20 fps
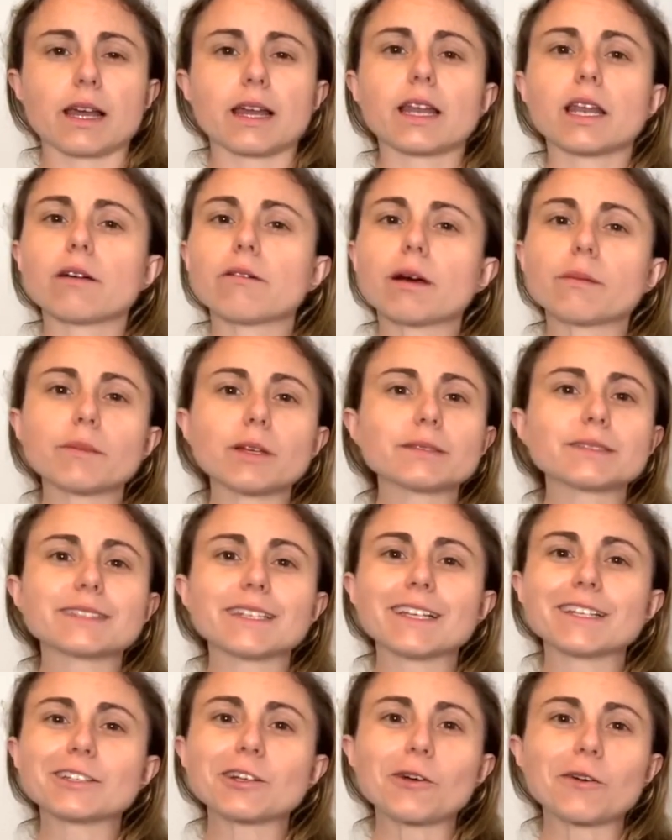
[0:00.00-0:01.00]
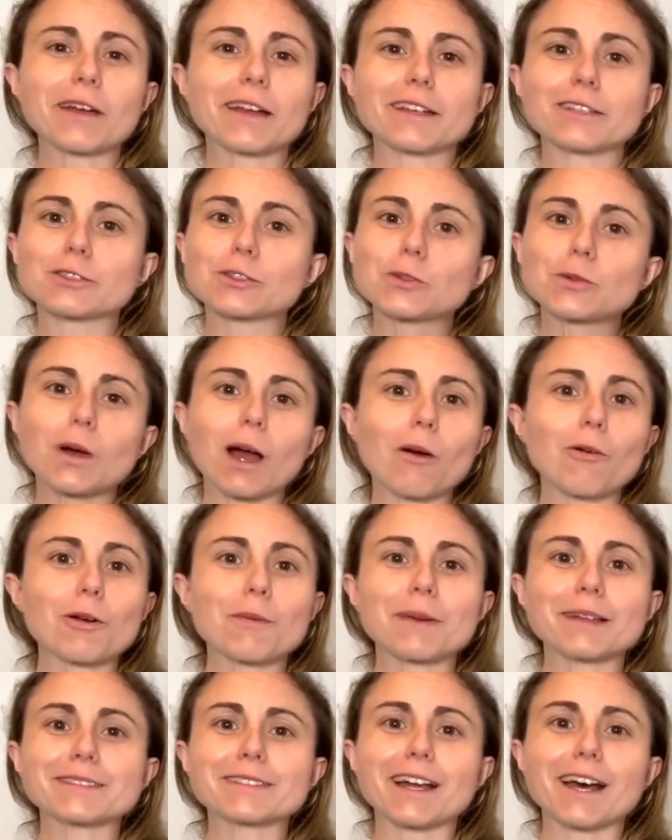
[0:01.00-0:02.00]
Now, I'm not saying go get a two hour
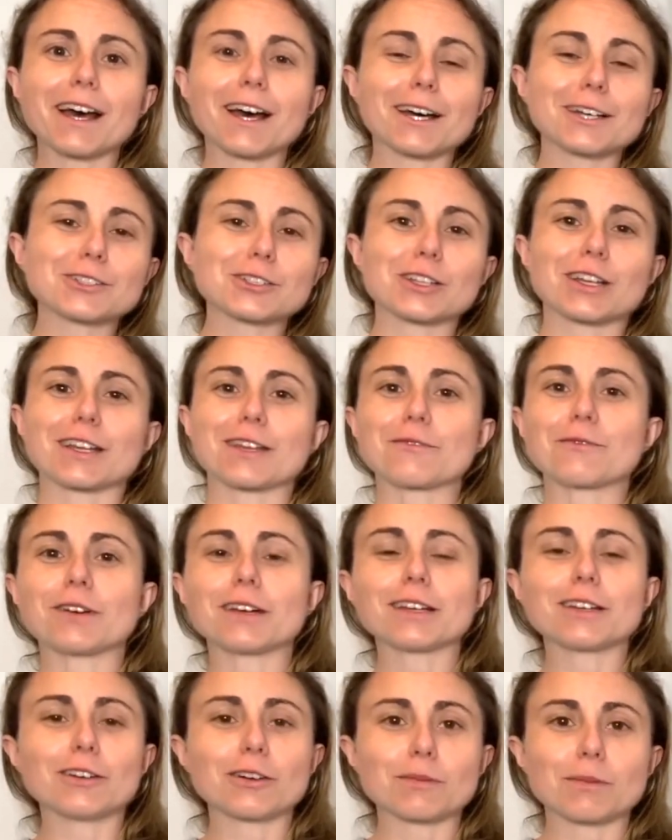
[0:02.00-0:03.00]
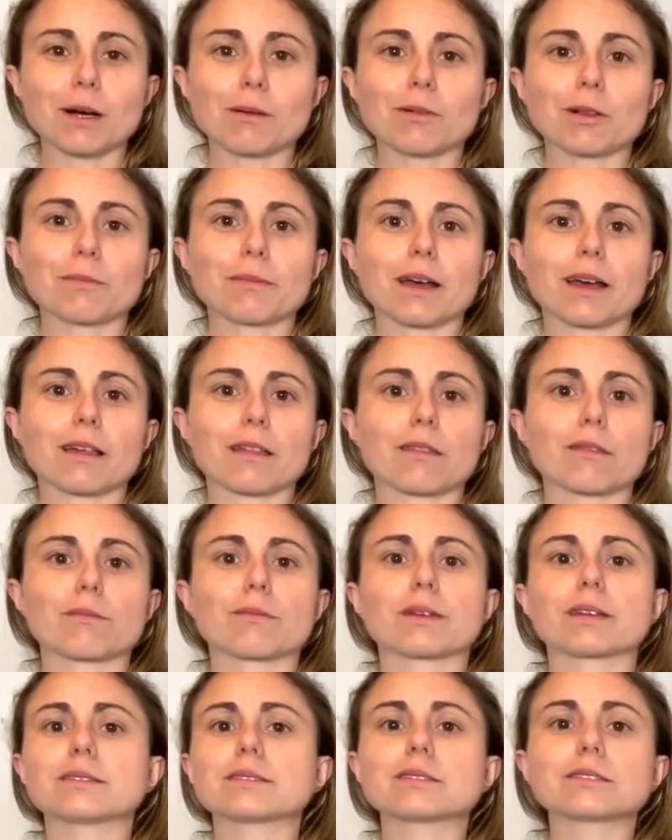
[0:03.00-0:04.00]
massage and a very long bubble bath
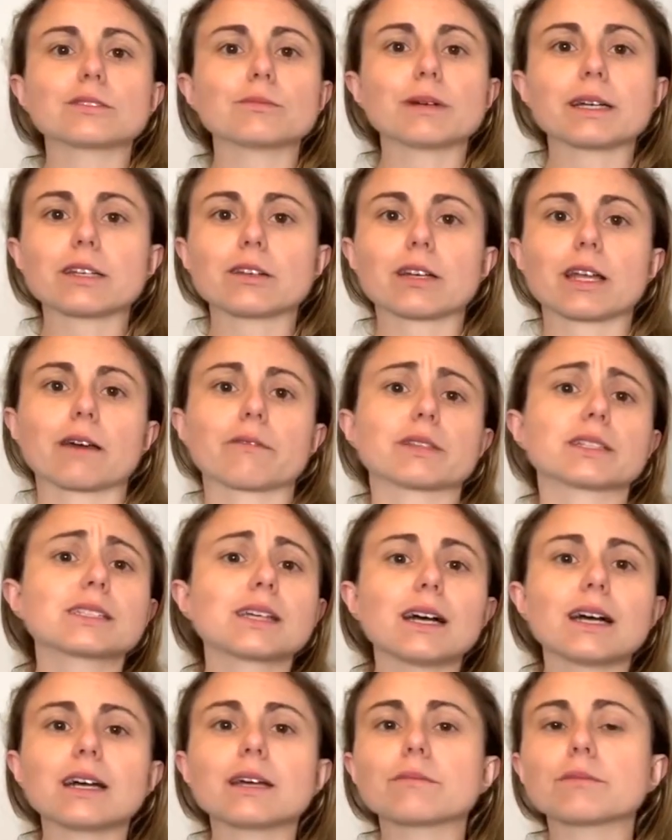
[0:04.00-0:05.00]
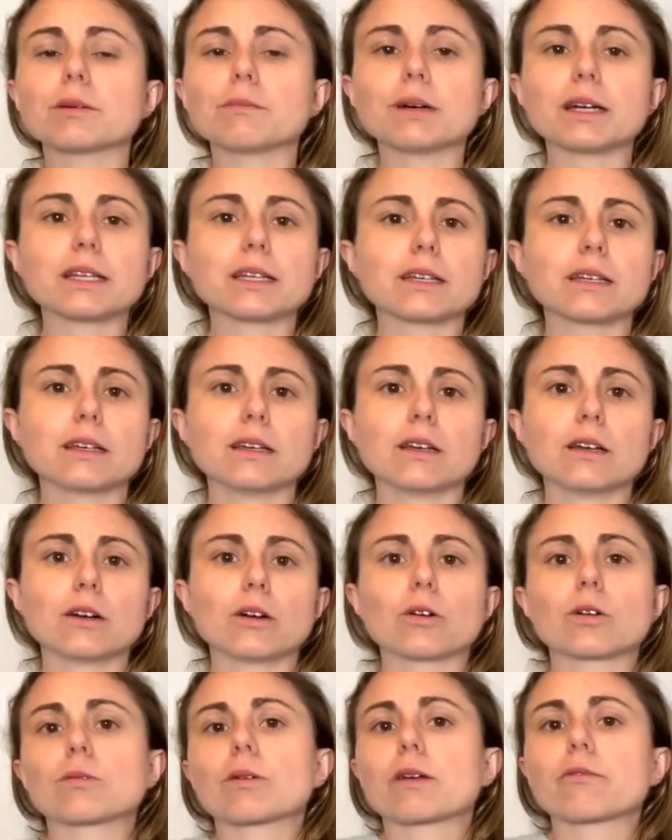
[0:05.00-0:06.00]
because you might not have the time, the money,
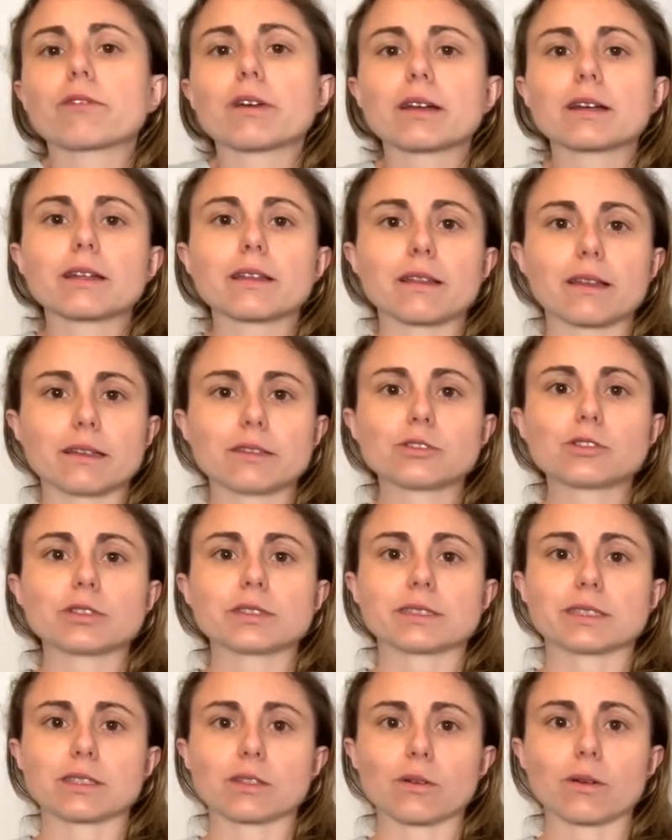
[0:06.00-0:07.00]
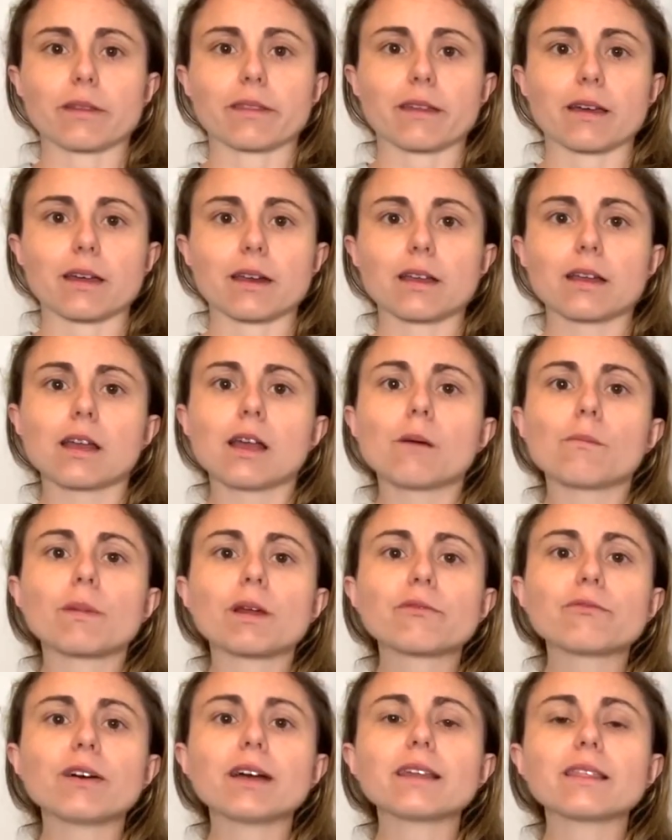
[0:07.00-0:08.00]
or quite frankly, the interest in doing that. But
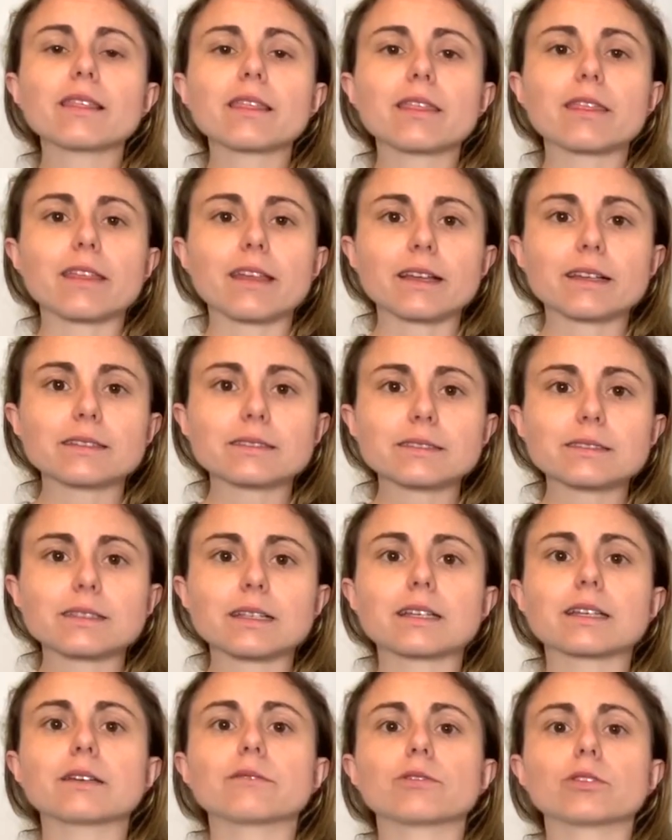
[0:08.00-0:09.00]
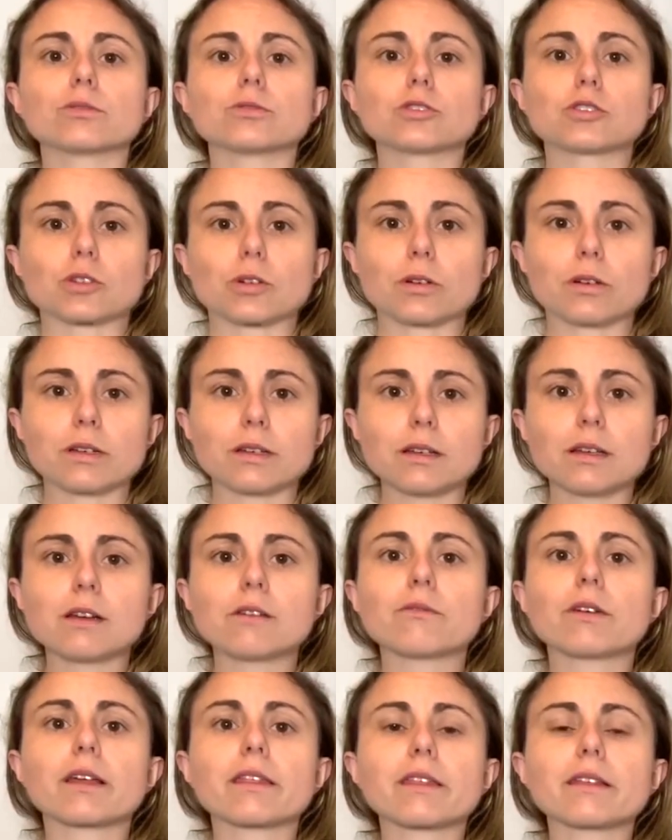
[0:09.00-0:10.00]
find things that give you joy,
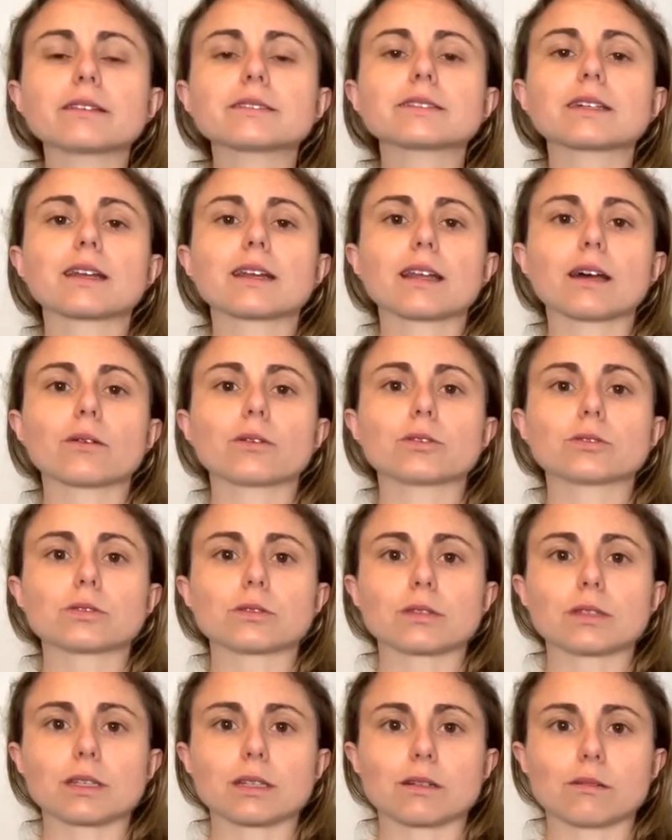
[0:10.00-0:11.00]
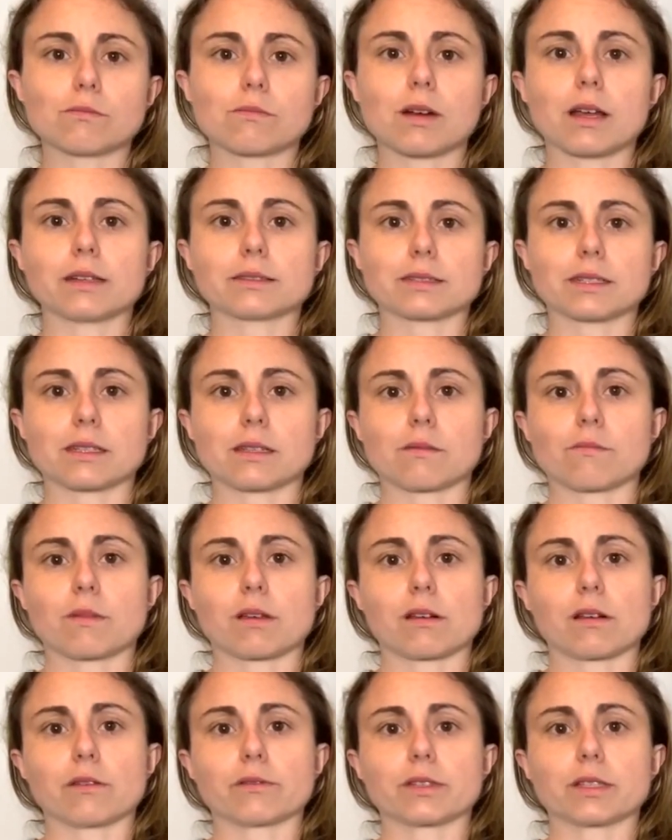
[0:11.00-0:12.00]
find things that allow you to decompress in the
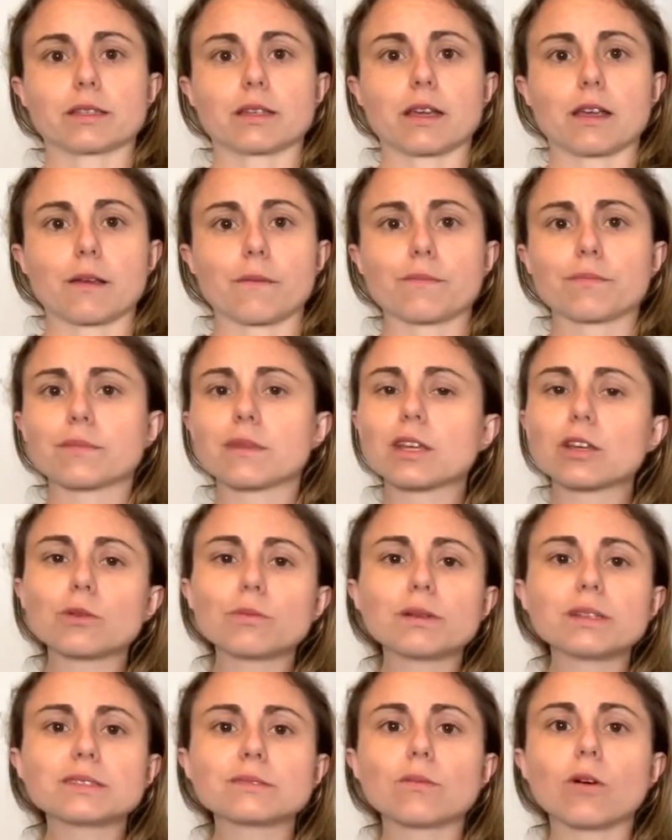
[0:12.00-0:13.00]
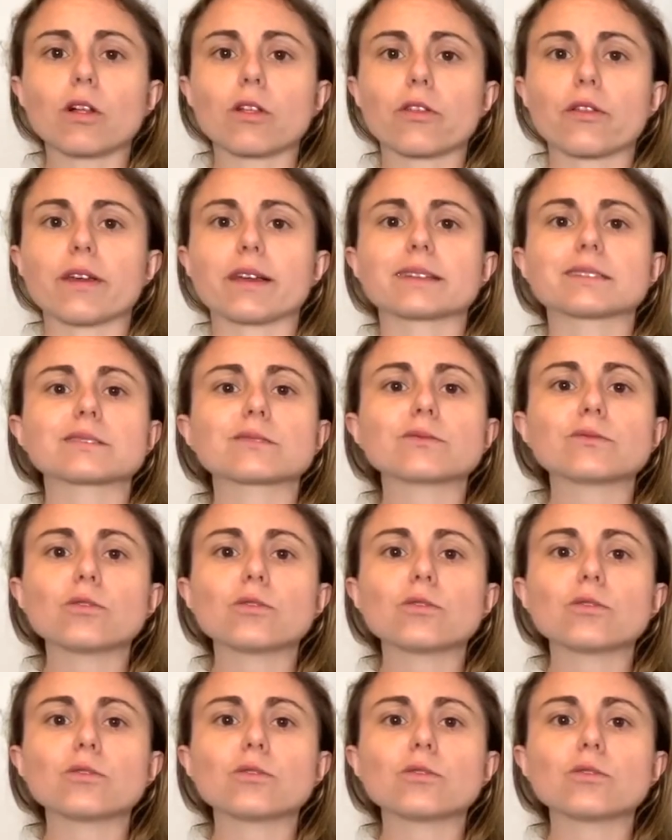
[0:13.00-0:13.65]
middle of the day. They could be small things.